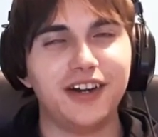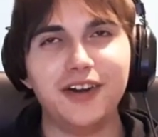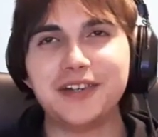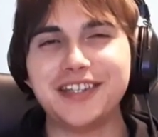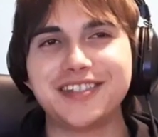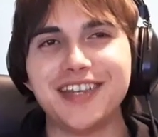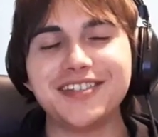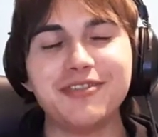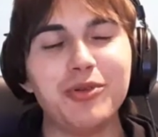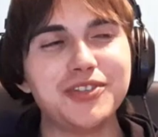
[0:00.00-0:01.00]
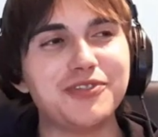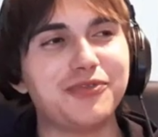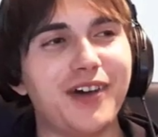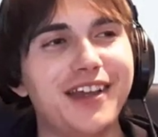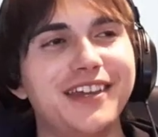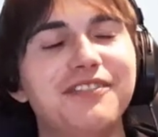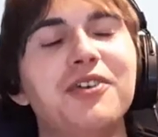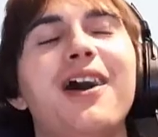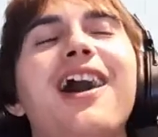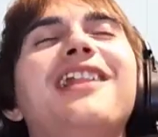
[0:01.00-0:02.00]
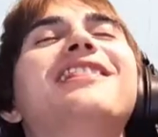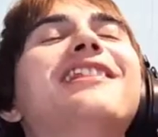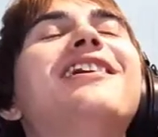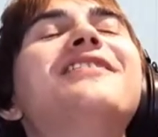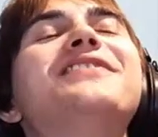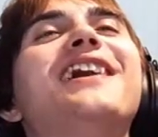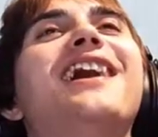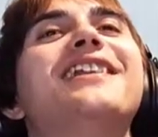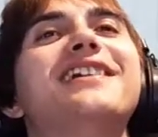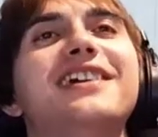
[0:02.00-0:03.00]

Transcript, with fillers: Oh, he says he wants you to fight evil? I love that!